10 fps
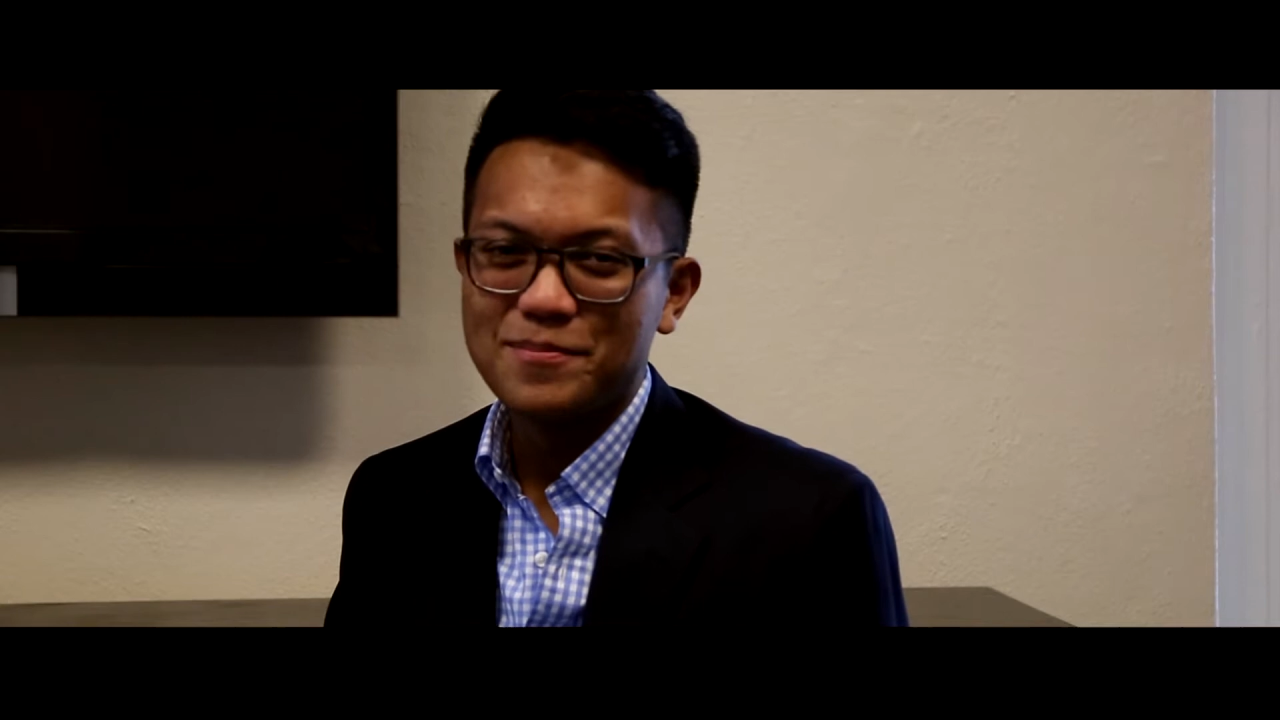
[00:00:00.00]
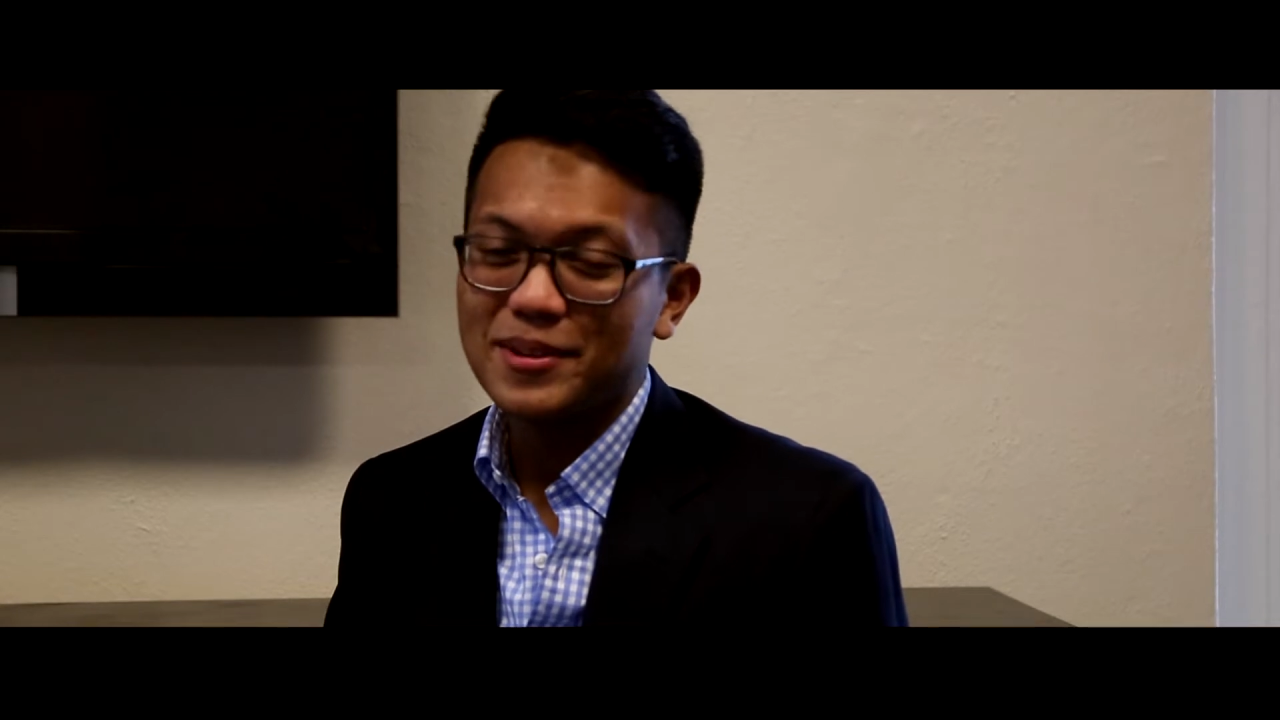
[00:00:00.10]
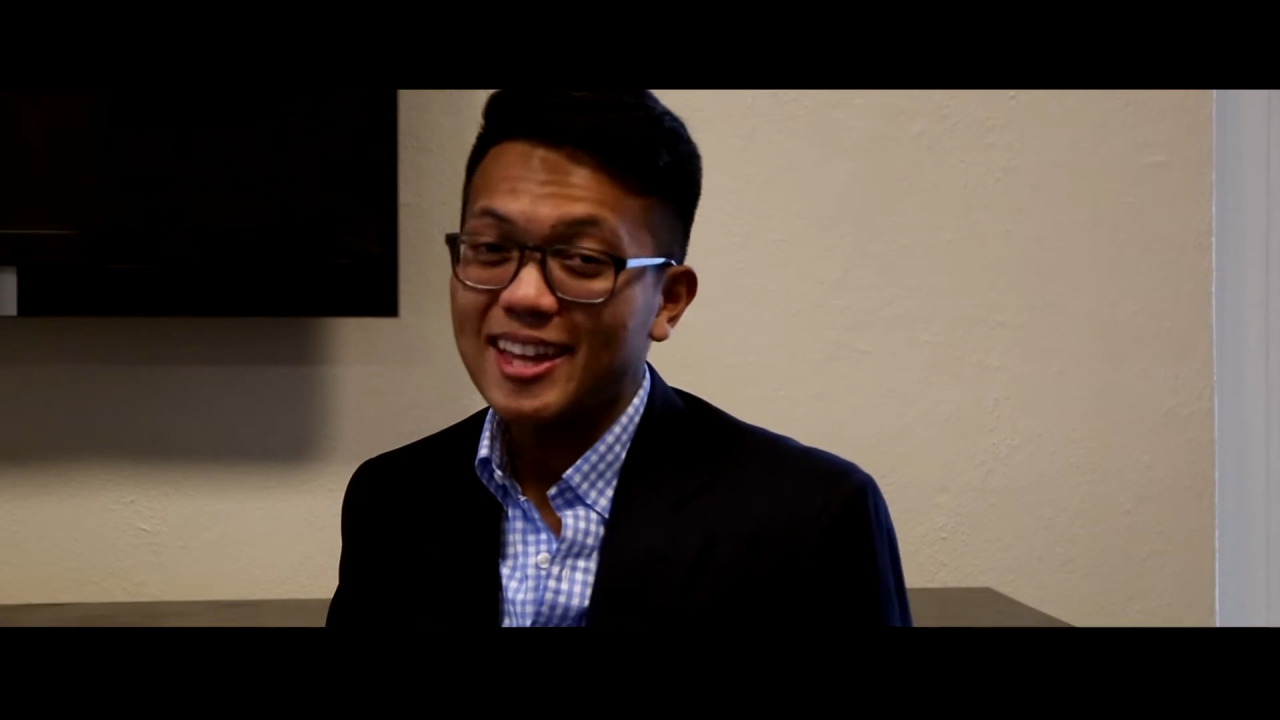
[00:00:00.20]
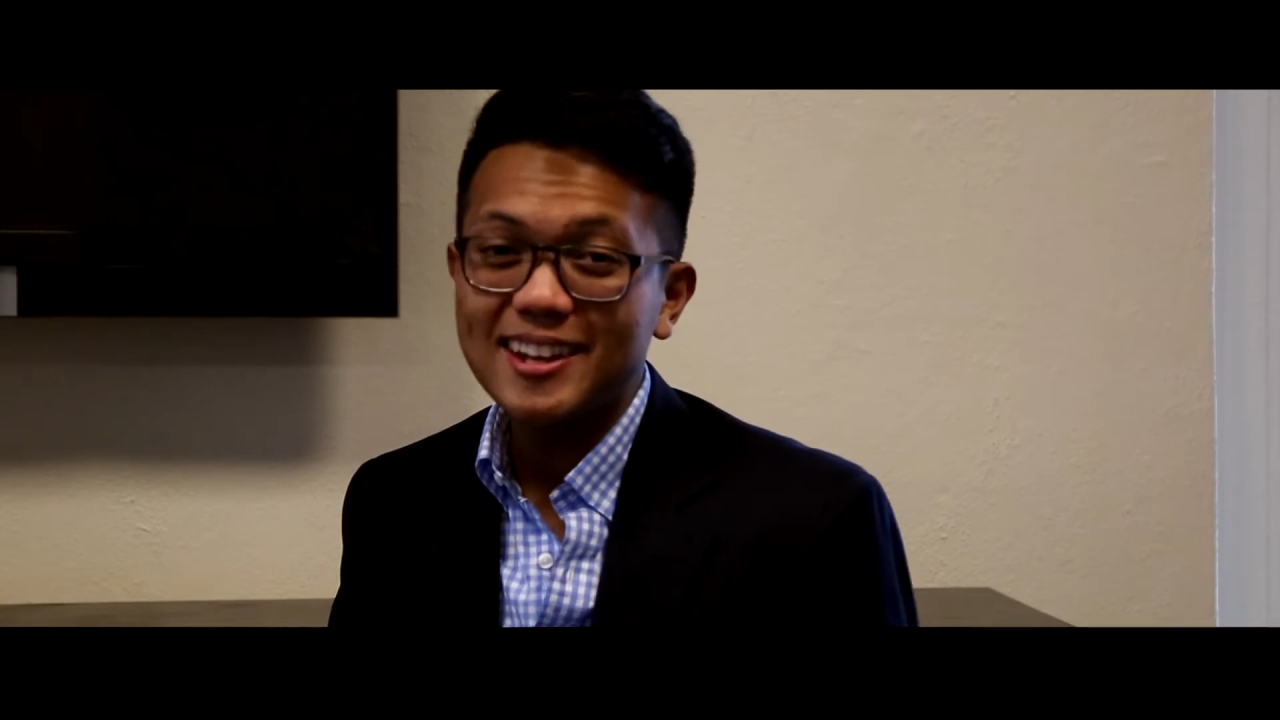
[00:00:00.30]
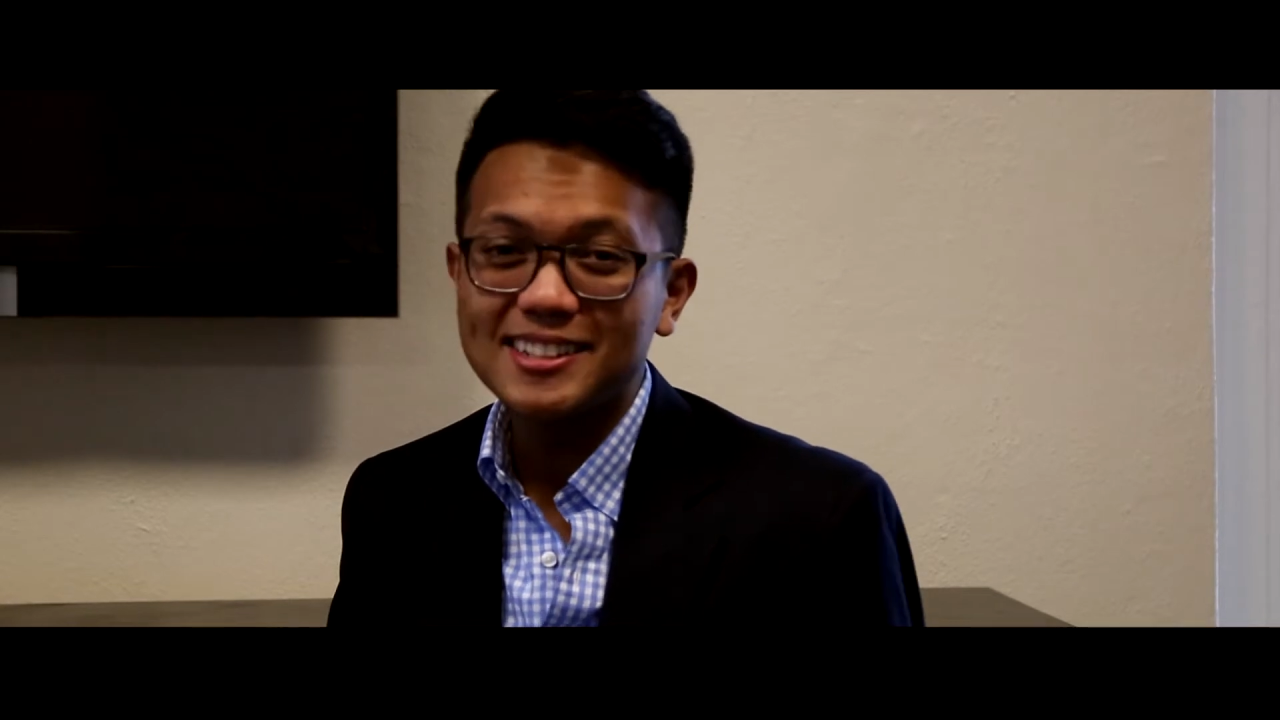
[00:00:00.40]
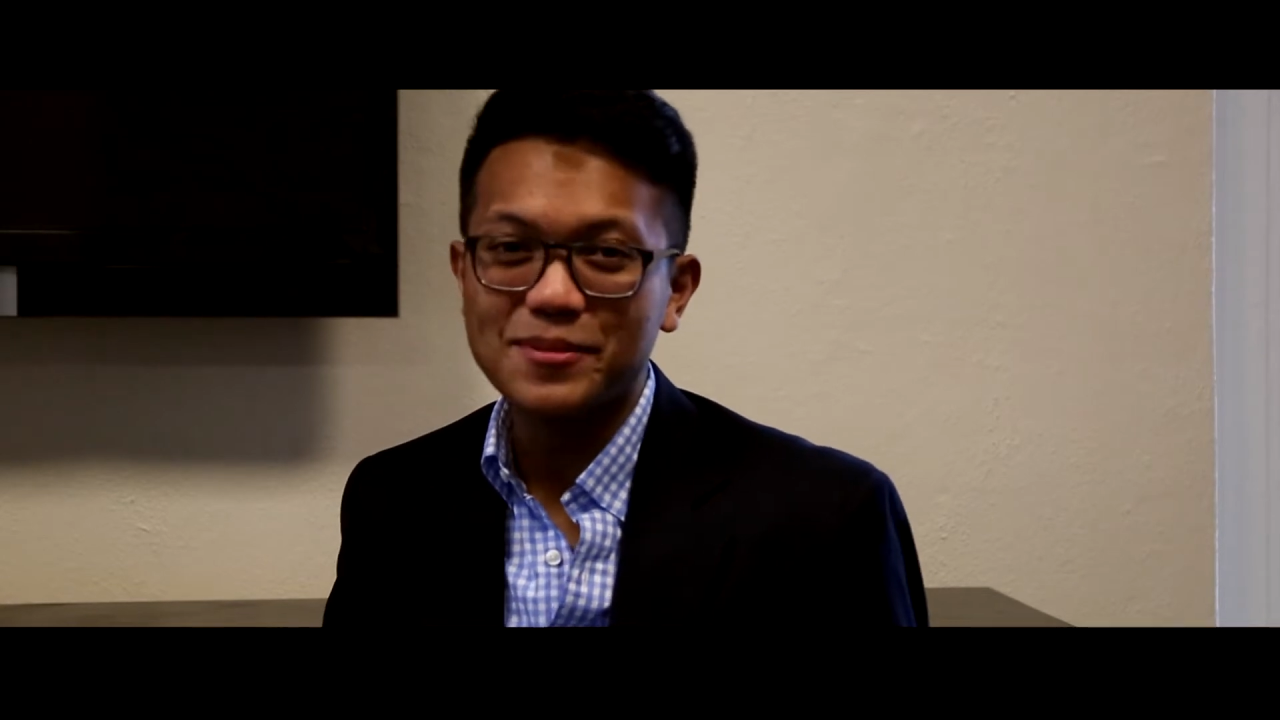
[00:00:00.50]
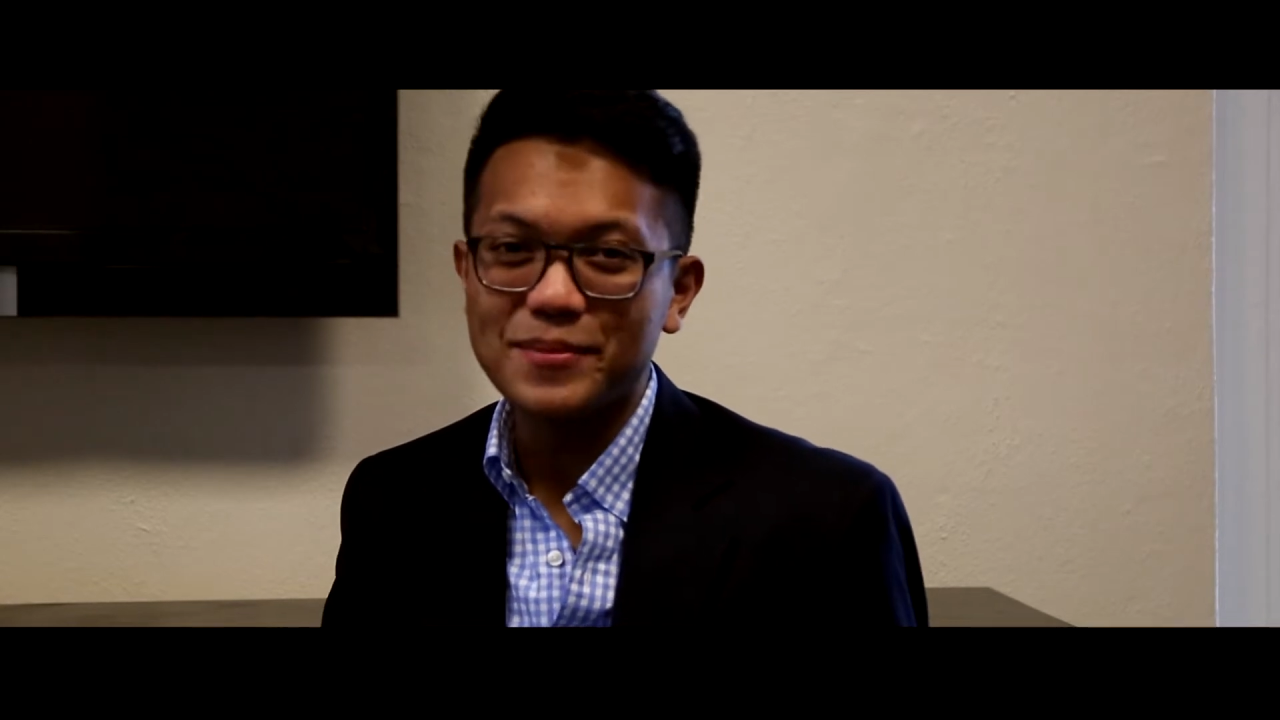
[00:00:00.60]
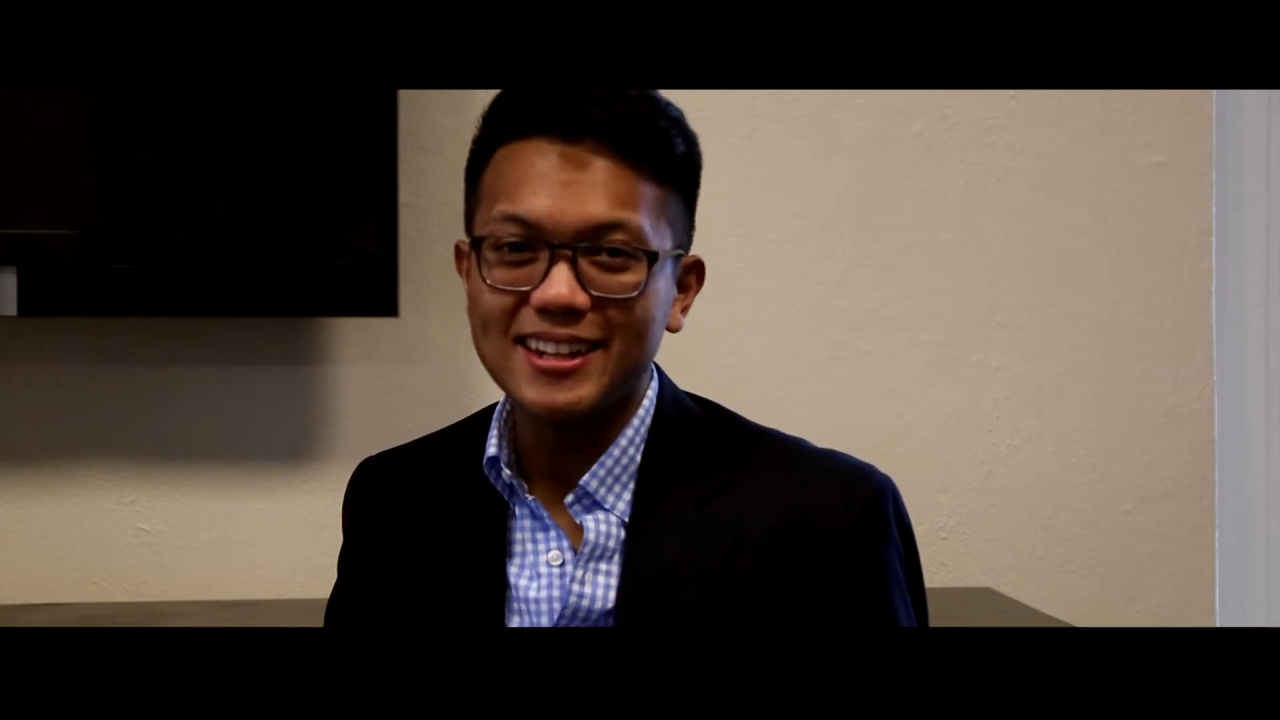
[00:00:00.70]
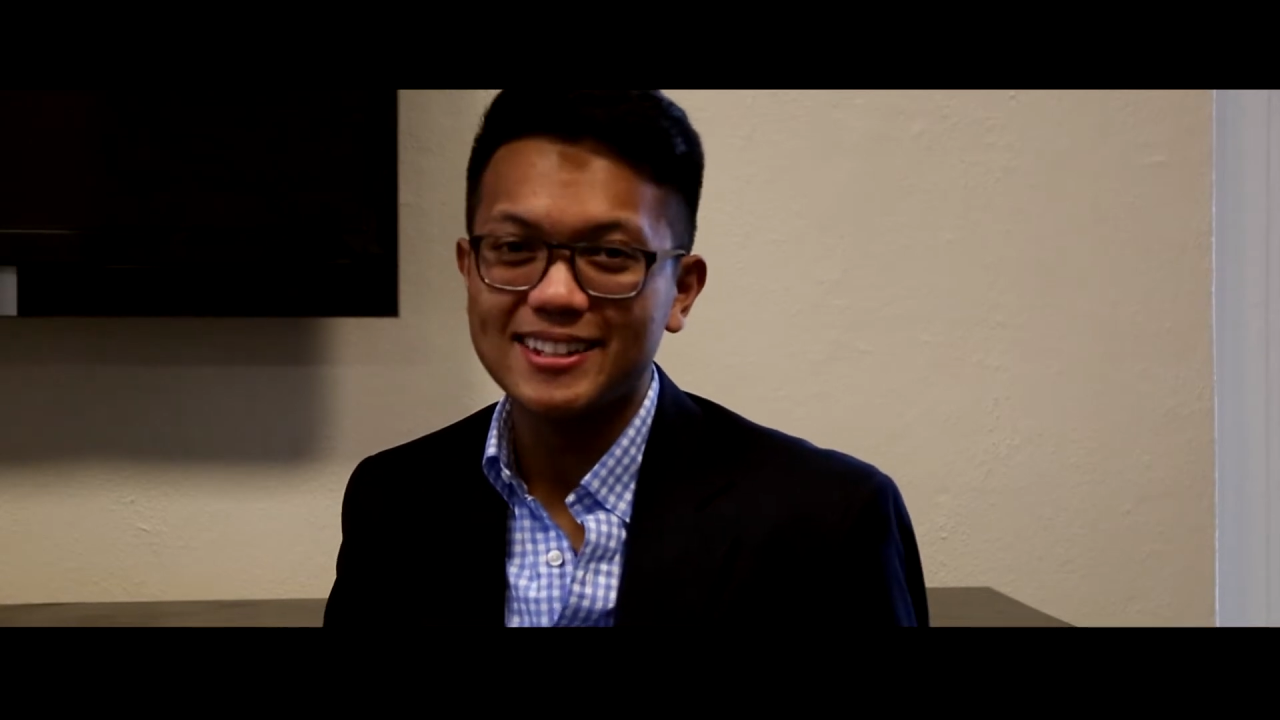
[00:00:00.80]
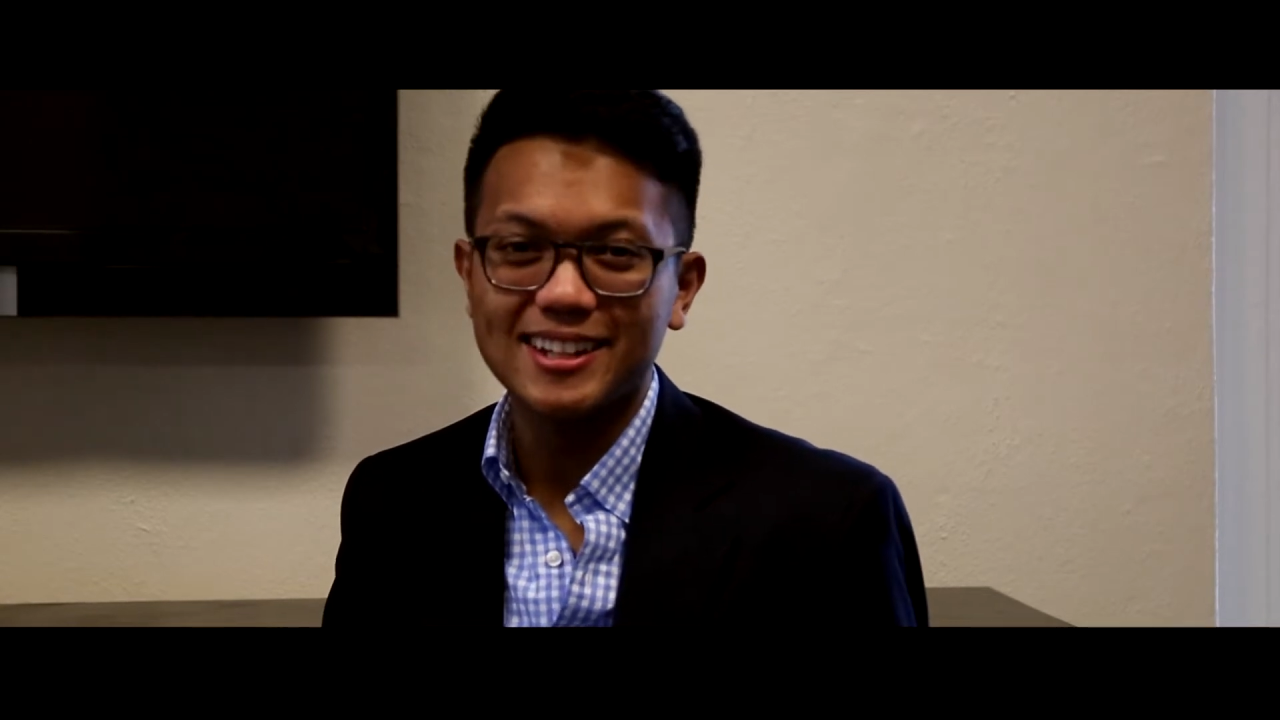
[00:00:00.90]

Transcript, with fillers: but that doesn't mean